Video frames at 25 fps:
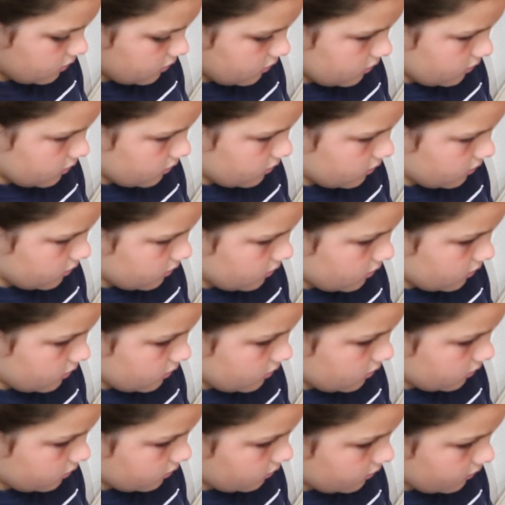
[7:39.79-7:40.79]

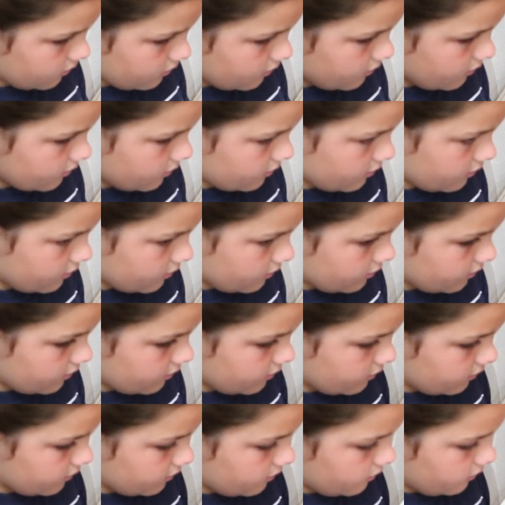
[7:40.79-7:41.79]

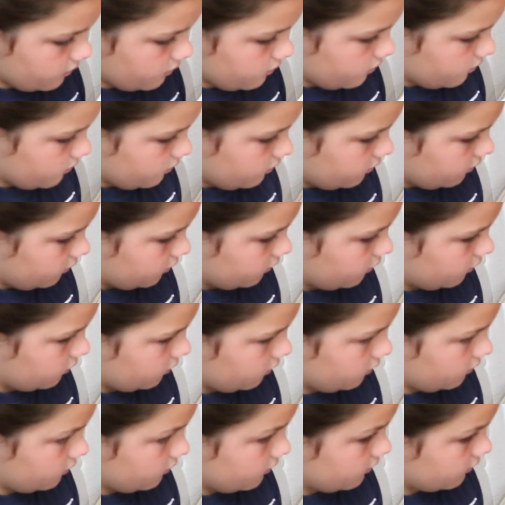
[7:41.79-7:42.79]

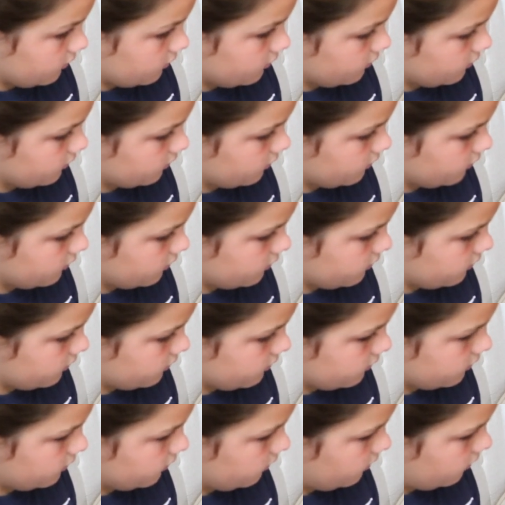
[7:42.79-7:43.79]

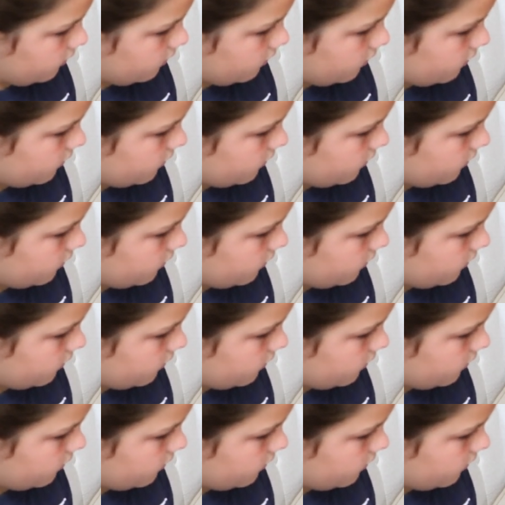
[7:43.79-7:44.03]
Nobody speaks.